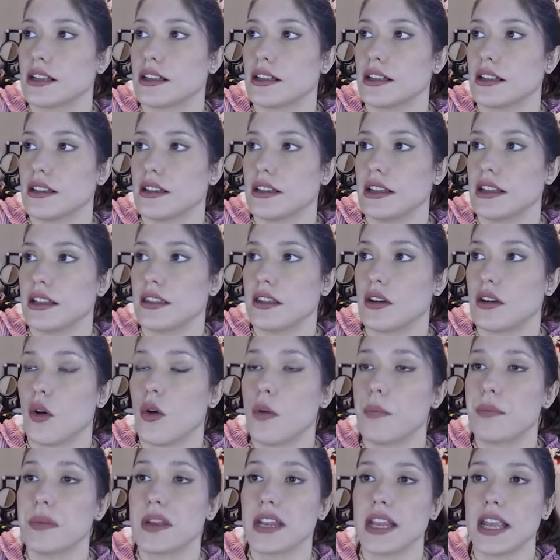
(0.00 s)
in the
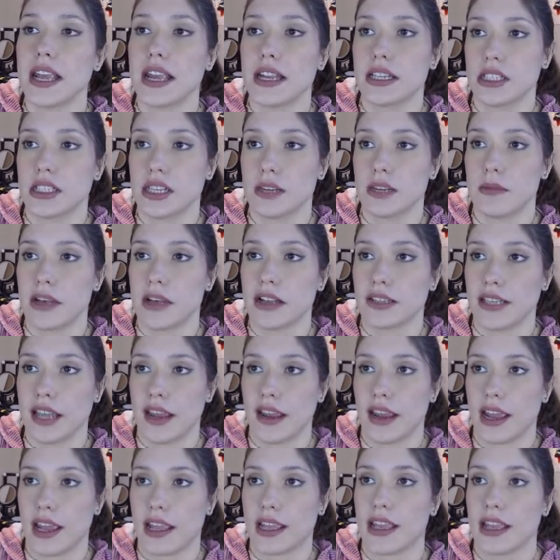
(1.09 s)
opening HTML
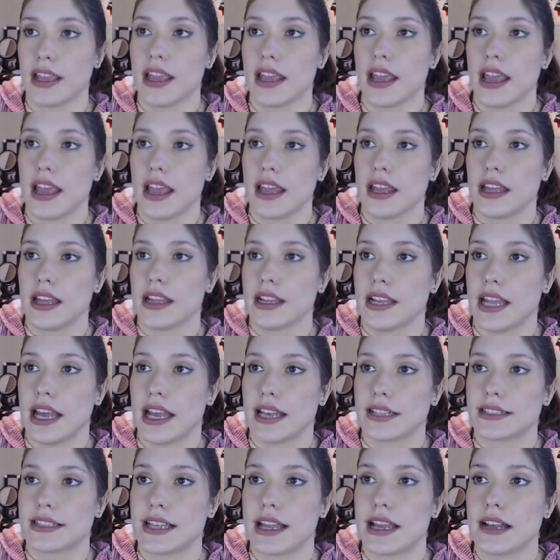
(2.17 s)
tag, it
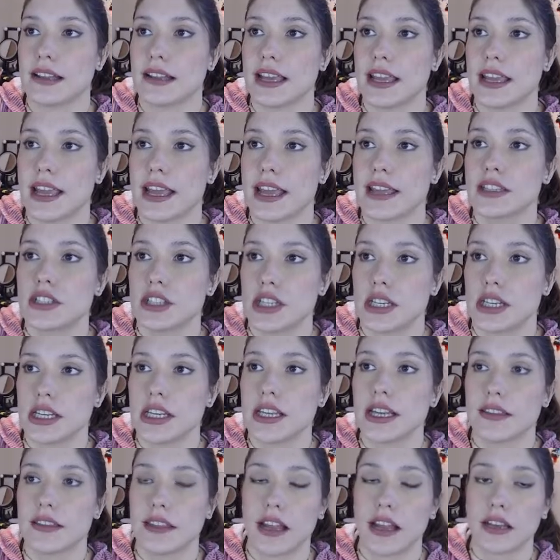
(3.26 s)
has lang,
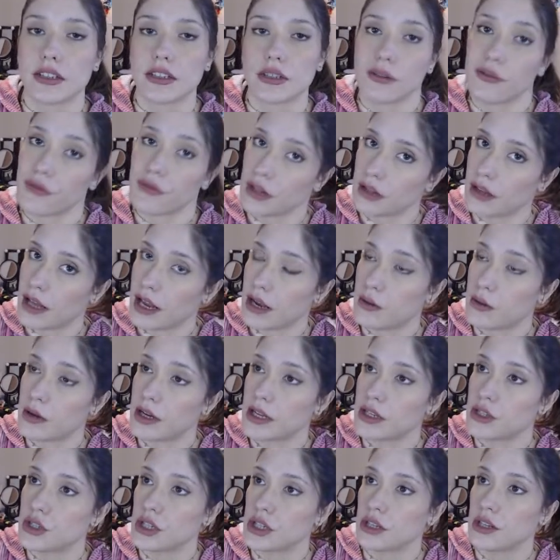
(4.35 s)
and that is short for
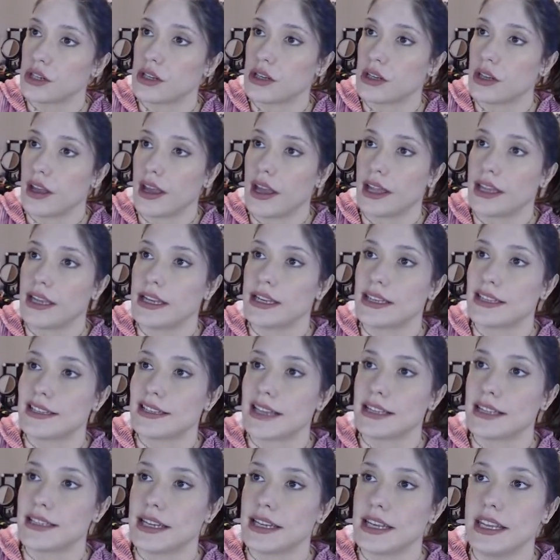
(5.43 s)
language, and it is
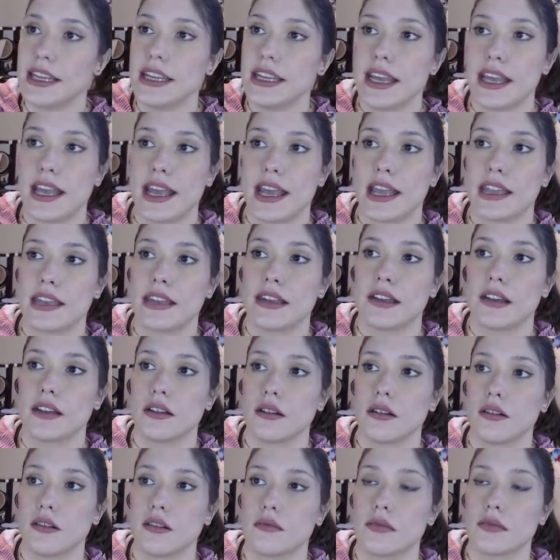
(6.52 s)
set to en,
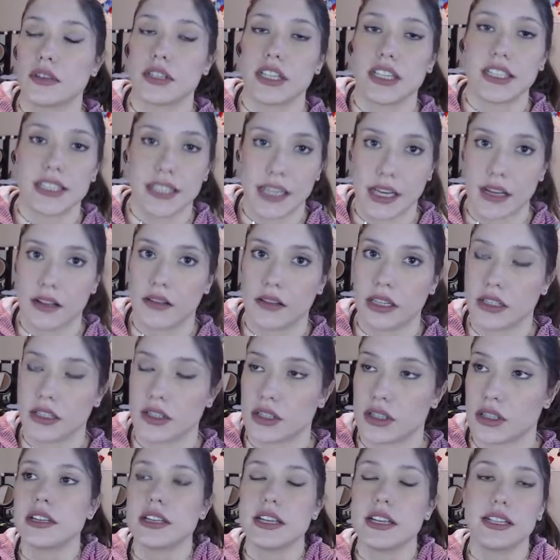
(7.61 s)
which is
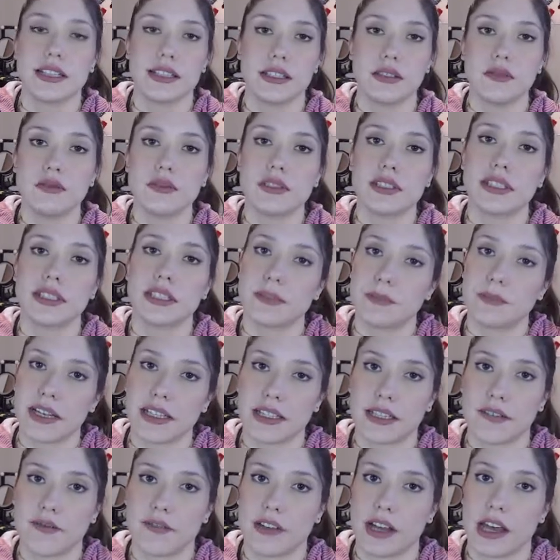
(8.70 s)
English. It's used to
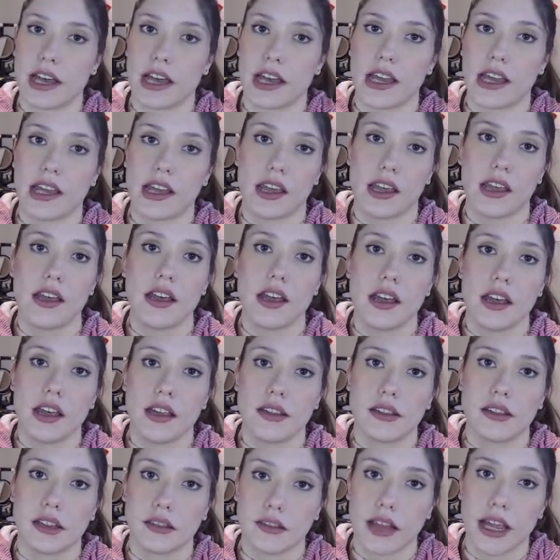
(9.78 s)
specify
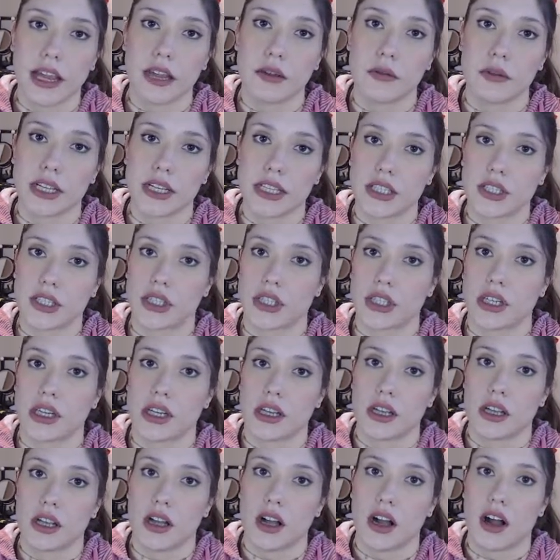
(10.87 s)
the language
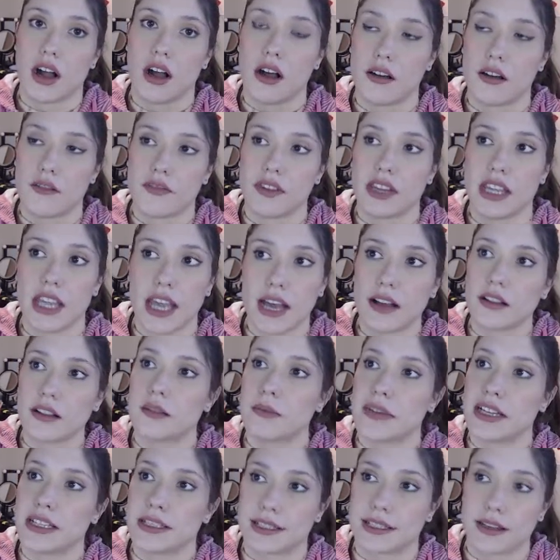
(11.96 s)
of the
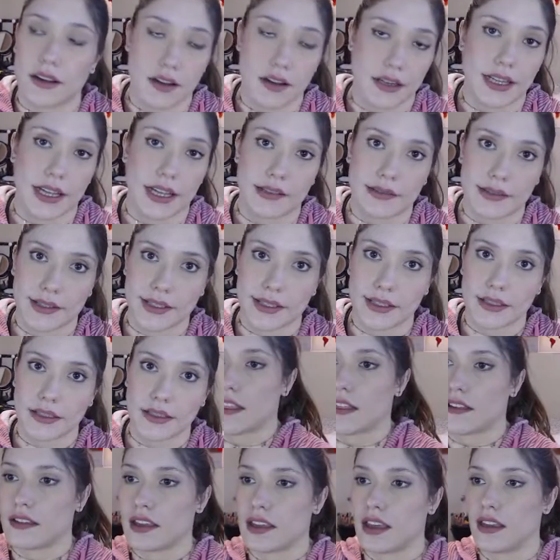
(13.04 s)
element's contents.
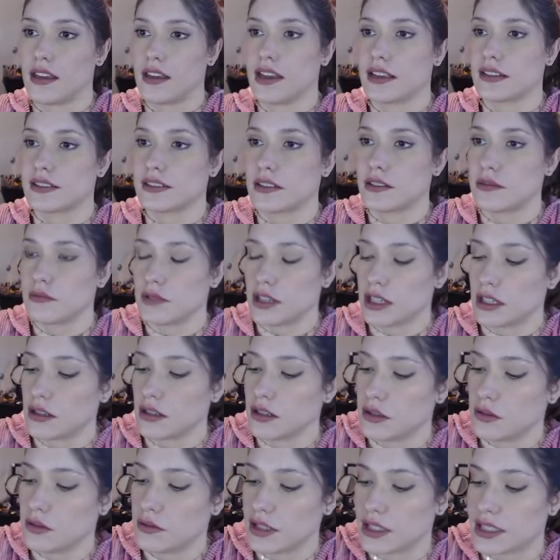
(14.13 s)
Okay, next one we're gonna
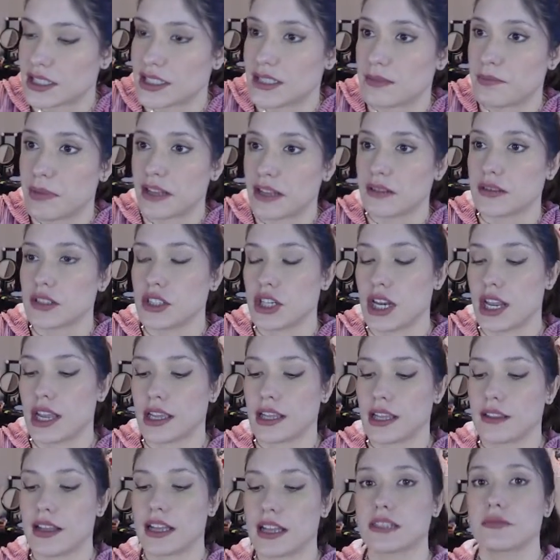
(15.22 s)
do is spell check,
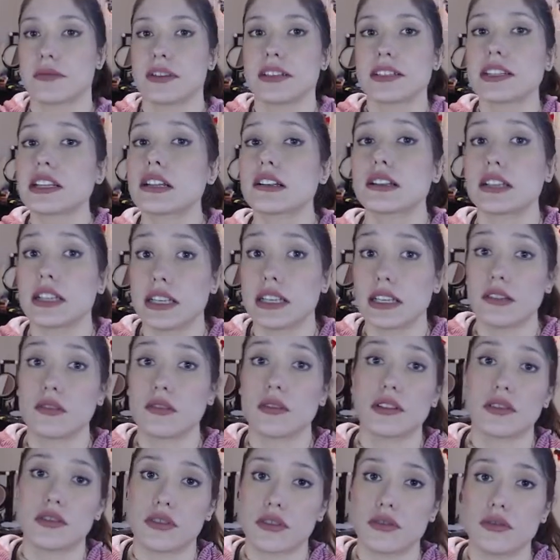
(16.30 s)
and that's basically
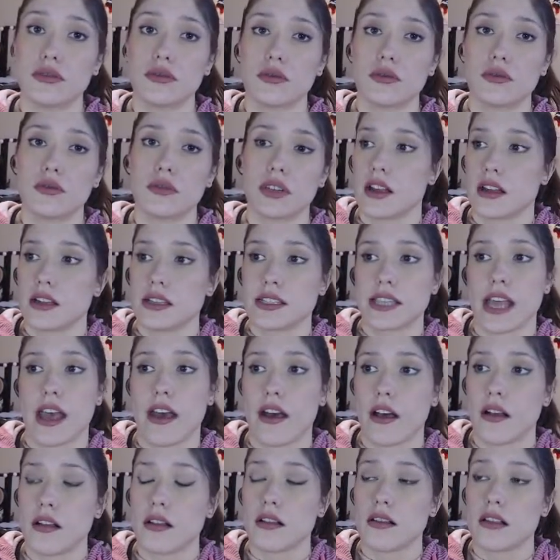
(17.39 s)
going to
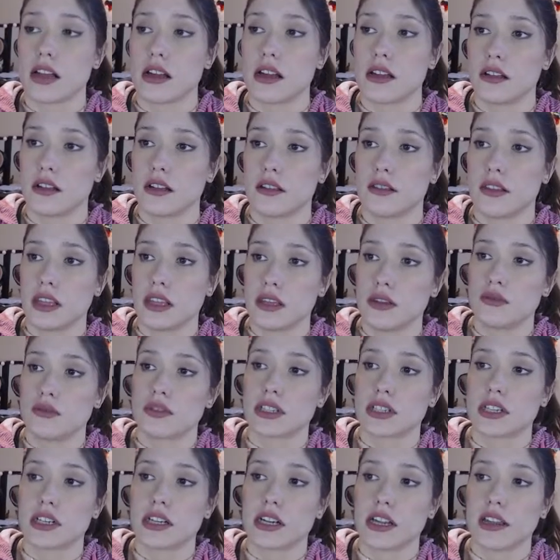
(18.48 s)
tell the
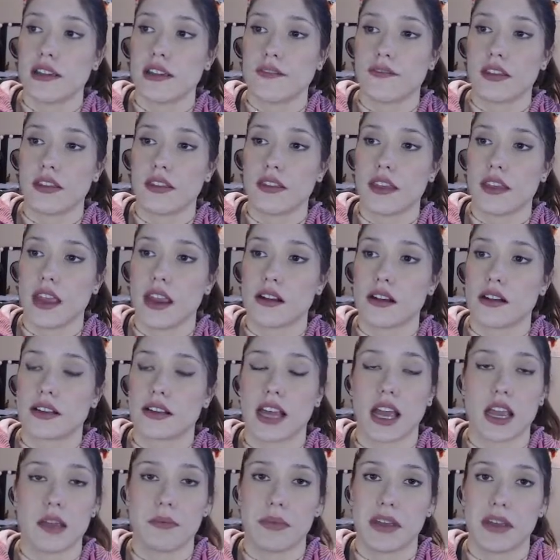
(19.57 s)
user if they are
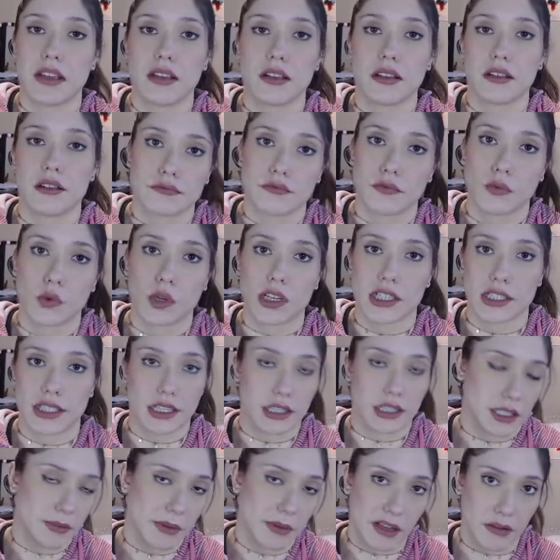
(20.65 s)
typing words that
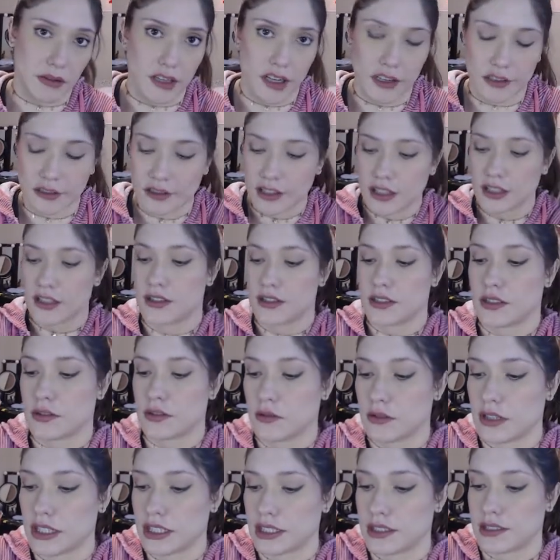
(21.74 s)
are spelled wrong. So
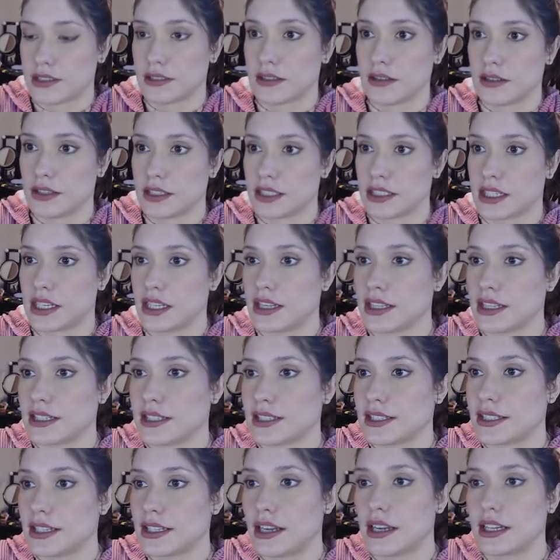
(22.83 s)
let's get
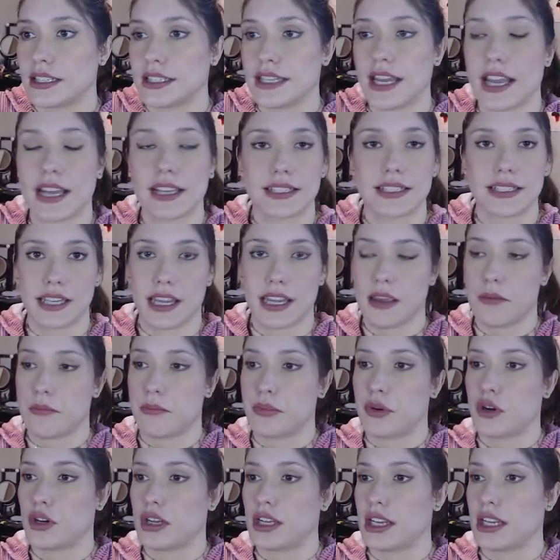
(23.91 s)
this text
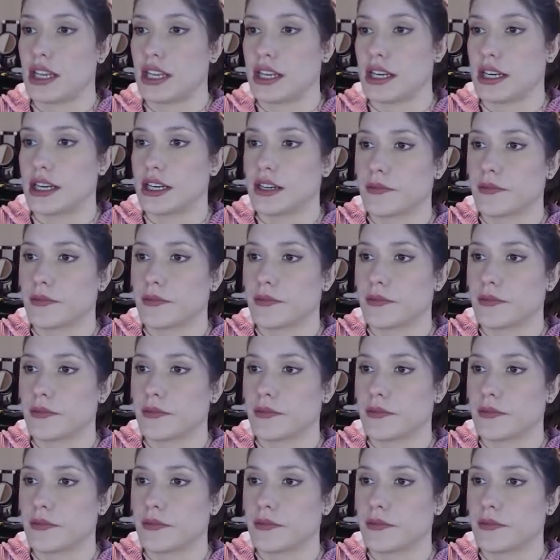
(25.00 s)
input here.